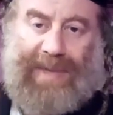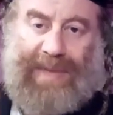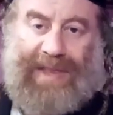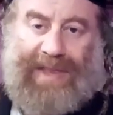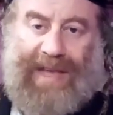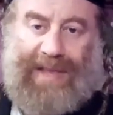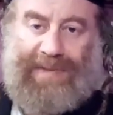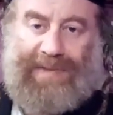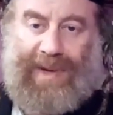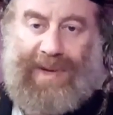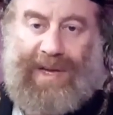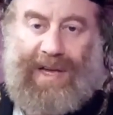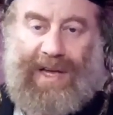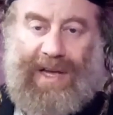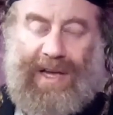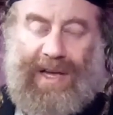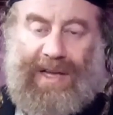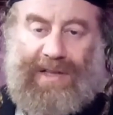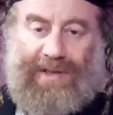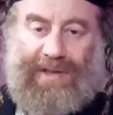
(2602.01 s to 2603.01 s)
But then we
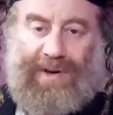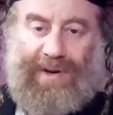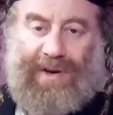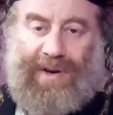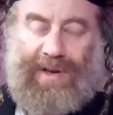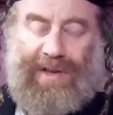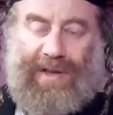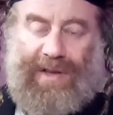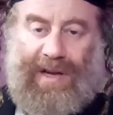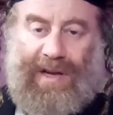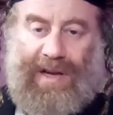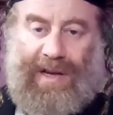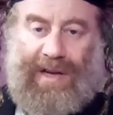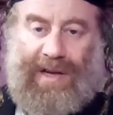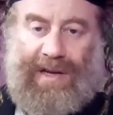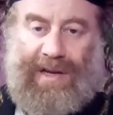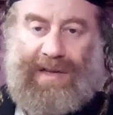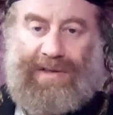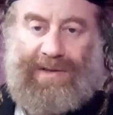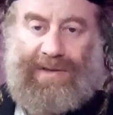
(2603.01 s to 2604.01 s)
turn,
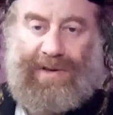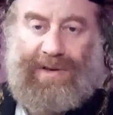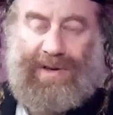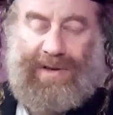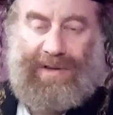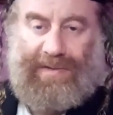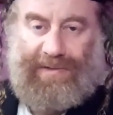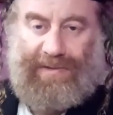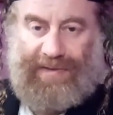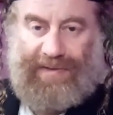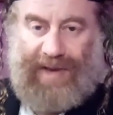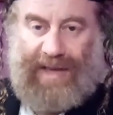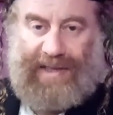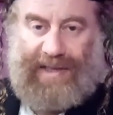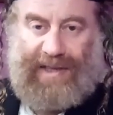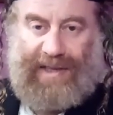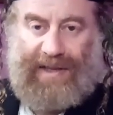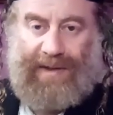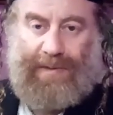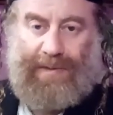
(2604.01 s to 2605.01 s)
uh, turn
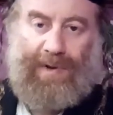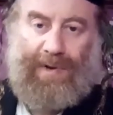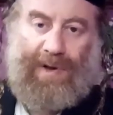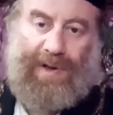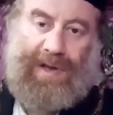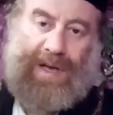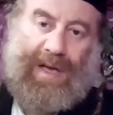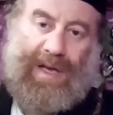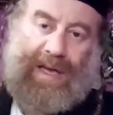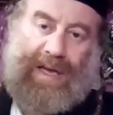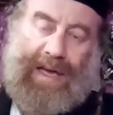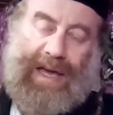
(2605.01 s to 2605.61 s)
facing the wall